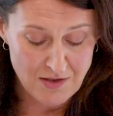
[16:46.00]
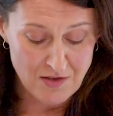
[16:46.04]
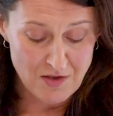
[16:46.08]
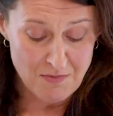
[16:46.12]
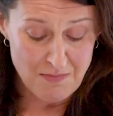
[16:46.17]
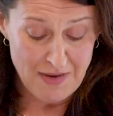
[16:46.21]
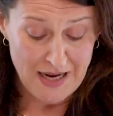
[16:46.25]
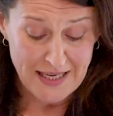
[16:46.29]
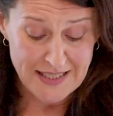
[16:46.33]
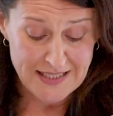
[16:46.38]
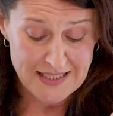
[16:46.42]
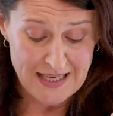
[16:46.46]

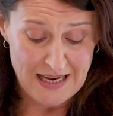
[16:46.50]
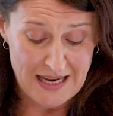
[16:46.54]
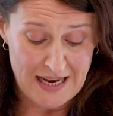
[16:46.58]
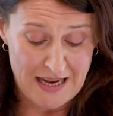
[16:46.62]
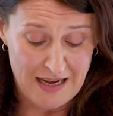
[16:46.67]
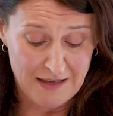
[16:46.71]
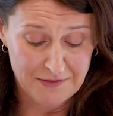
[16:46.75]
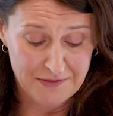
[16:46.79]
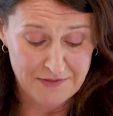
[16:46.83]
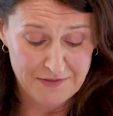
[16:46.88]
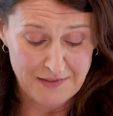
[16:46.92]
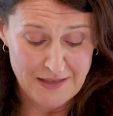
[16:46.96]
You might
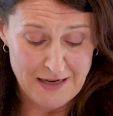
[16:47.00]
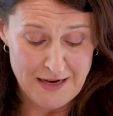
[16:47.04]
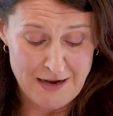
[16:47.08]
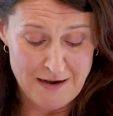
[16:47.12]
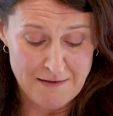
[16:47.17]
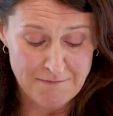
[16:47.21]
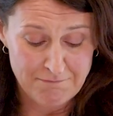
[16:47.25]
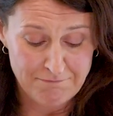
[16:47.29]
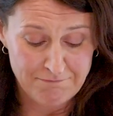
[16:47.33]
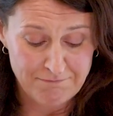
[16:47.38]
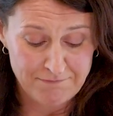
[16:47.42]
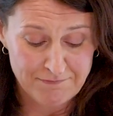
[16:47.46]
have
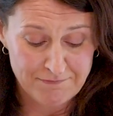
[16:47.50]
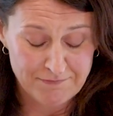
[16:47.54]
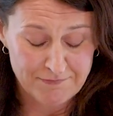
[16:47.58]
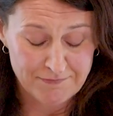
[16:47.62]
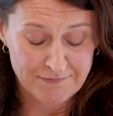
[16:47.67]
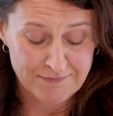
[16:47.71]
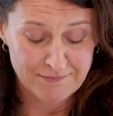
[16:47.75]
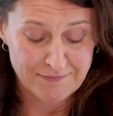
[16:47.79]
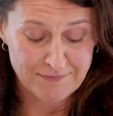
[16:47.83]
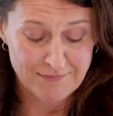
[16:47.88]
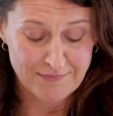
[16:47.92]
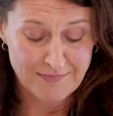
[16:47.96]
a
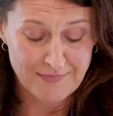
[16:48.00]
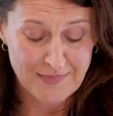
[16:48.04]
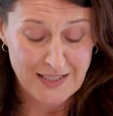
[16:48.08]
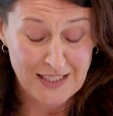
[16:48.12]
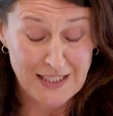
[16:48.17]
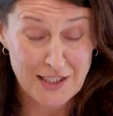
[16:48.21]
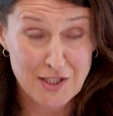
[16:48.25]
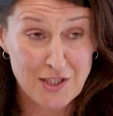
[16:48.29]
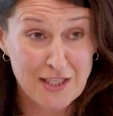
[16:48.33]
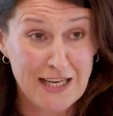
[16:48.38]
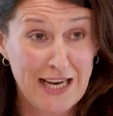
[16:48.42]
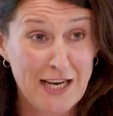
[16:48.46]

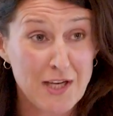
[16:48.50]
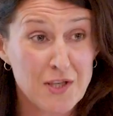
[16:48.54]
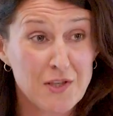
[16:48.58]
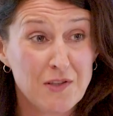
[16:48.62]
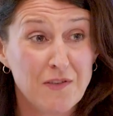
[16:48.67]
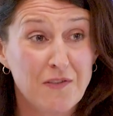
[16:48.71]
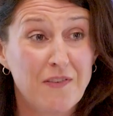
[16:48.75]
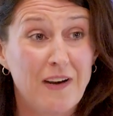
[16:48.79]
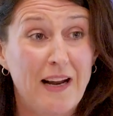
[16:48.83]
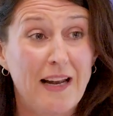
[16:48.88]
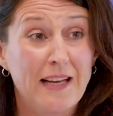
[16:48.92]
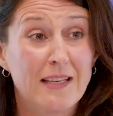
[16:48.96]

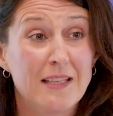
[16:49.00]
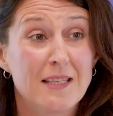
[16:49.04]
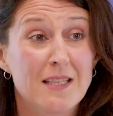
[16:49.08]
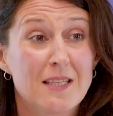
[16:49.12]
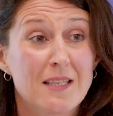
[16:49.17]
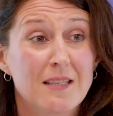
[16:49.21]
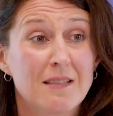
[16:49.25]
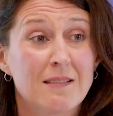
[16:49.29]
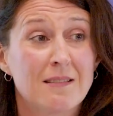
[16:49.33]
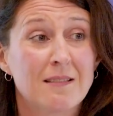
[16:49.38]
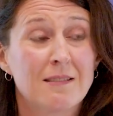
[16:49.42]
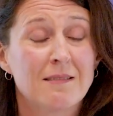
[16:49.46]
litigation
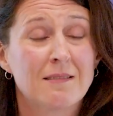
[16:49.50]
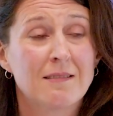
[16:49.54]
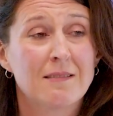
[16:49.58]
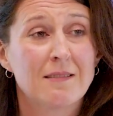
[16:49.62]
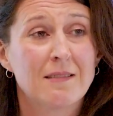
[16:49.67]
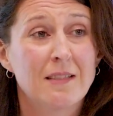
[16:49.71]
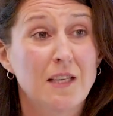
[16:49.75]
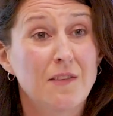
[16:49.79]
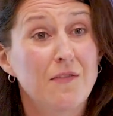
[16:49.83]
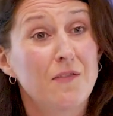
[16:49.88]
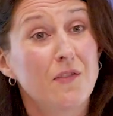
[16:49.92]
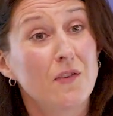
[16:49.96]
friend,
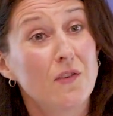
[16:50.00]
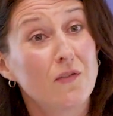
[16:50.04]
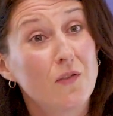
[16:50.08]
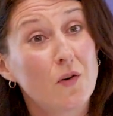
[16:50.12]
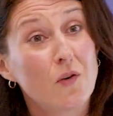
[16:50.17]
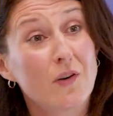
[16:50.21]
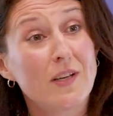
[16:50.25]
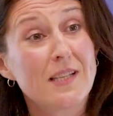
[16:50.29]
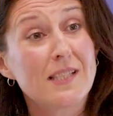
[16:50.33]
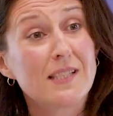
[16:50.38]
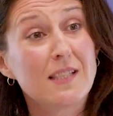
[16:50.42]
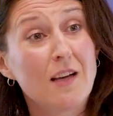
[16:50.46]
if you've
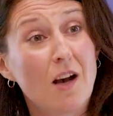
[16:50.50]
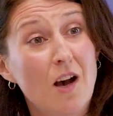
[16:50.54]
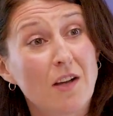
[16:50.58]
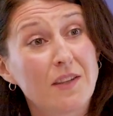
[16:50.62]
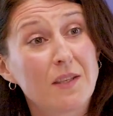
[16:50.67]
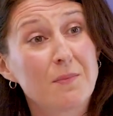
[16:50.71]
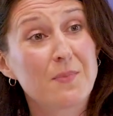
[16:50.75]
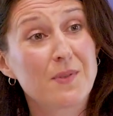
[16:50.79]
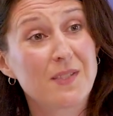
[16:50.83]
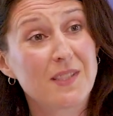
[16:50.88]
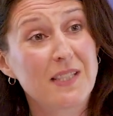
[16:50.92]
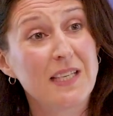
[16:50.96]
already
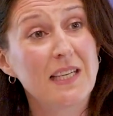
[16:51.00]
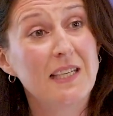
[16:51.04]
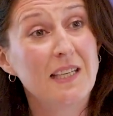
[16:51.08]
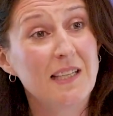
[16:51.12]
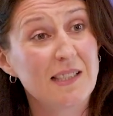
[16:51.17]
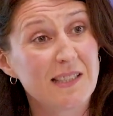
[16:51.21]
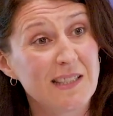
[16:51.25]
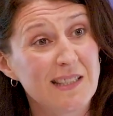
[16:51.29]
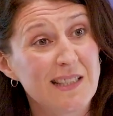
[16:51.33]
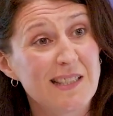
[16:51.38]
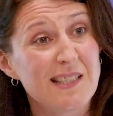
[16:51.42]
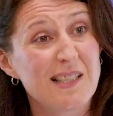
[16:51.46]
started
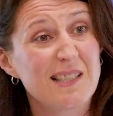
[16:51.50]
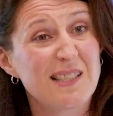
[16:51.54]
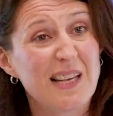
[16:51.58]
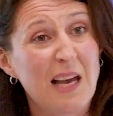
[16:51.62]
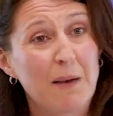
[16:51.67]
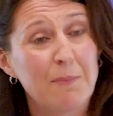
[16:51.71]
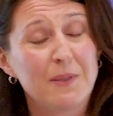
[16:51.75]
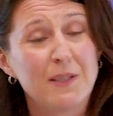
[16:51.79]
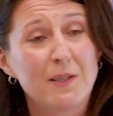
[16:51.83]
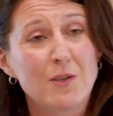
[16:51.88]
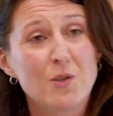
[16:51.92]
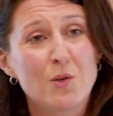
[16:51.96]
proceedings and this is
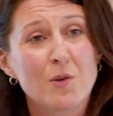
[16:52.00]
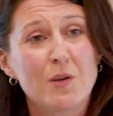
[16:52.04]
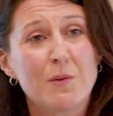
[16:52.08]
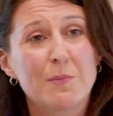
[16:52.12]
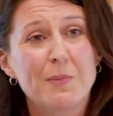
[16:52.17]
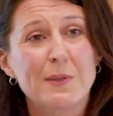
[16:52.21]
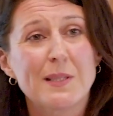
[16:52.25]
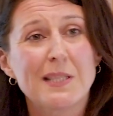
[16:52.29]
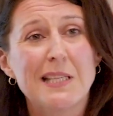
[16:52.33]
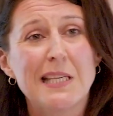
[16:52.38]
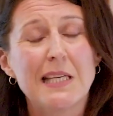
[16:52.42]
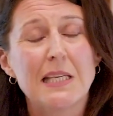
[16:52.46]
happening during
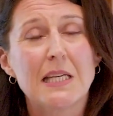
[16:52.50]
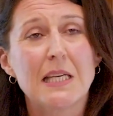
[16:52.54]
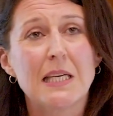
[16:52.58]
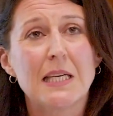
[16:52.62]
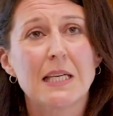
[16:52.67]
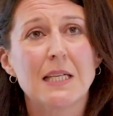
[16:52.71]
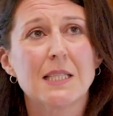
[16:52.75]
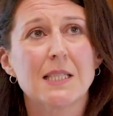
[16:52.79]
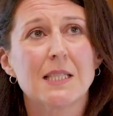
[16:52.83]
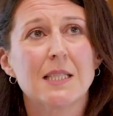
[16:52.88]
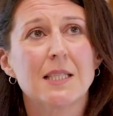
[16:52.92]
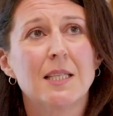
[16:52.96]

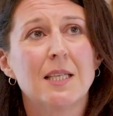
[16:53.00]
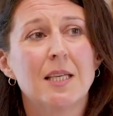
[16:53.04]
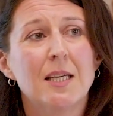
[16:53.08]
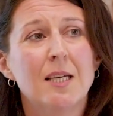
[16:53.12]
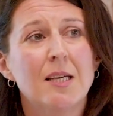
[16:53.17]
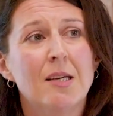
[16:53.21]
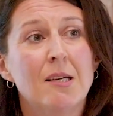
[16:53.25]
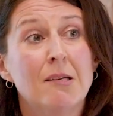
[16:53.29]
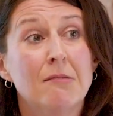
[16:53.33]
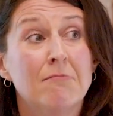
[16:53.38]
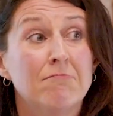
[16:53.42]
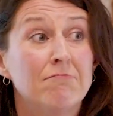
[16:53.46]
proceedings,
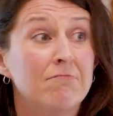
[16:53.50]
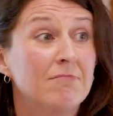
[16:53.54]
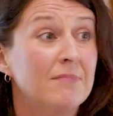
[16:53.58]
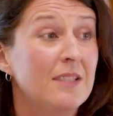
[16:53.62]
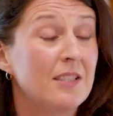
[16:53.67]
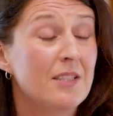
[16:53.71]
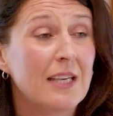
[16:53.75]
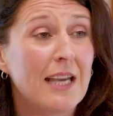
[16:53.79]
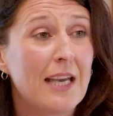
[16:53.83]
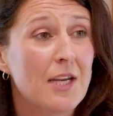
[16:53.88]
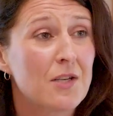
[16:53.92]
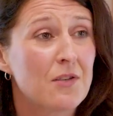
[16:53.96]

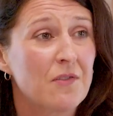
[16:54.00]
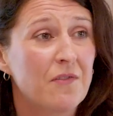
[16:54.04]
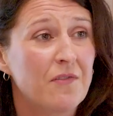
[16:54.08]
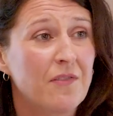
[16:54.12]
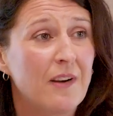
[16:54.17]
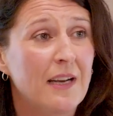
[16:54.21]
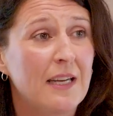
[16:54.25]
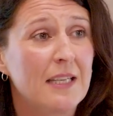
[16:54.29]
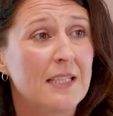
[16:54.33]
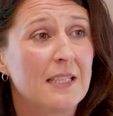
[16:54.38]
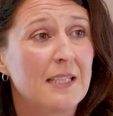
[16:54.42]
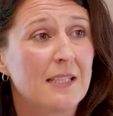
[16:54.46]
litigation
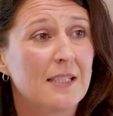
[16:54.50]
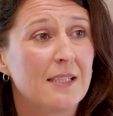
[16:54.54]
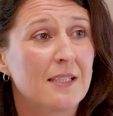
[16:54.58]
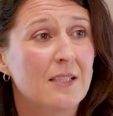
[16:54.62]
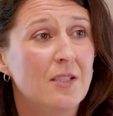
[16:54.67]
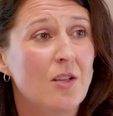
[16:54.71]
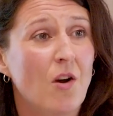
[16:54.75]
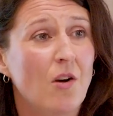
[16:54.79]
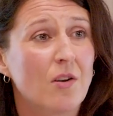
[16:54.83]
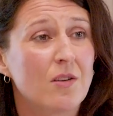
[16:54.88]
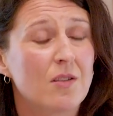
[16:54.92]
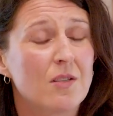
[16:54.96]
friend is
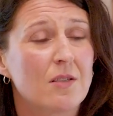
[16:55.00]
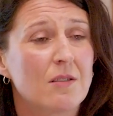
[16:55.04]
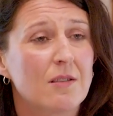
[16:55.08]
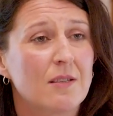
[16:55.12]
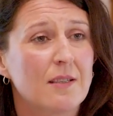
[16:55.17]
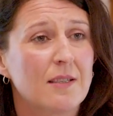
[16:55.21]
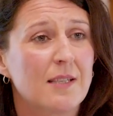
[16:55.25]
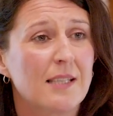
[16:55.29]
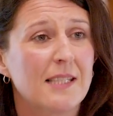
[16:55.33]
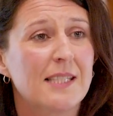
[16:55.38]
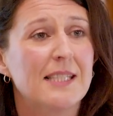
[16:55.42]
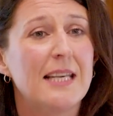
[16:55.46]
not
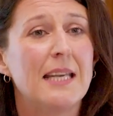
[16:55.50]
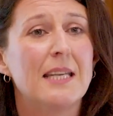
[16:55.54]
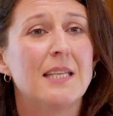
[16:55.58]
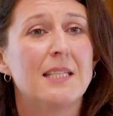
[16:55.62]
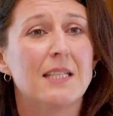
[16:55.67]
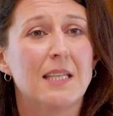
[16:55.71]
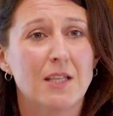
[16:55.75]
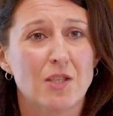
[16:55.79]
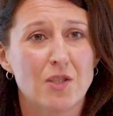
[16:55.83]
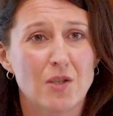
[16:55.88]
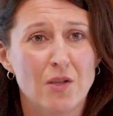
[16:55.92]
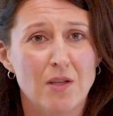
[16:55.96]

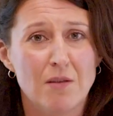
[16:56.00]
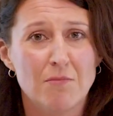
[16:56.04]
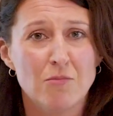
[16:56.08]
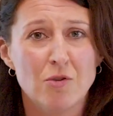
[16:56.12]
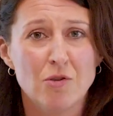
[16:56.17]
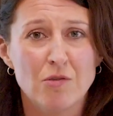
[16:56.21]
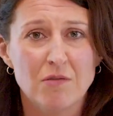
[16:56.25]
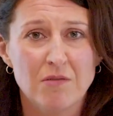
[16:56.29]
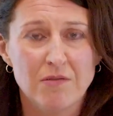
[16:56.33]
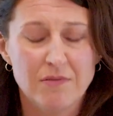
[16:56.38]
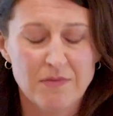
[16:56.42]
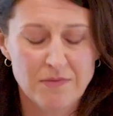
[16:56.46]
consenting to the
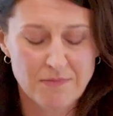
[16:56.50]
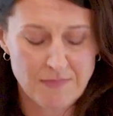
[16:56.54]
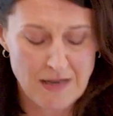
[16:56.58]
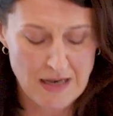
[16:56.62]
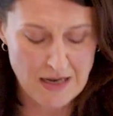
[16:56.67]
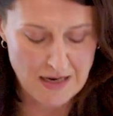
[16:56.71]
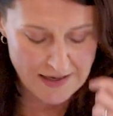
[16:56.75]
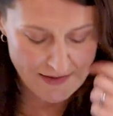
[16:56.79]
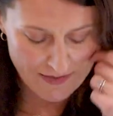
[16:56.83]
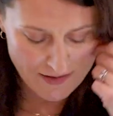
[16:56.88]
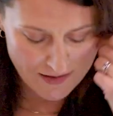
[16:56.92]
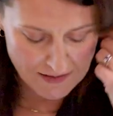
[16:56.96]
move
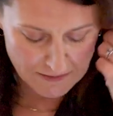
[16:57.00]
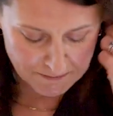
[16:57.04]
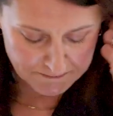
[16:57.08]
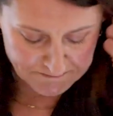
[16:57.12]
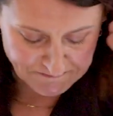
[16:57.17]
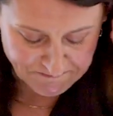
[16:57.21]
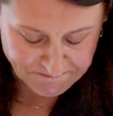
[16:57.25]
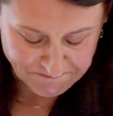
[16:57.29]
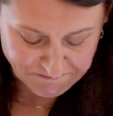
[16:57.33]
either.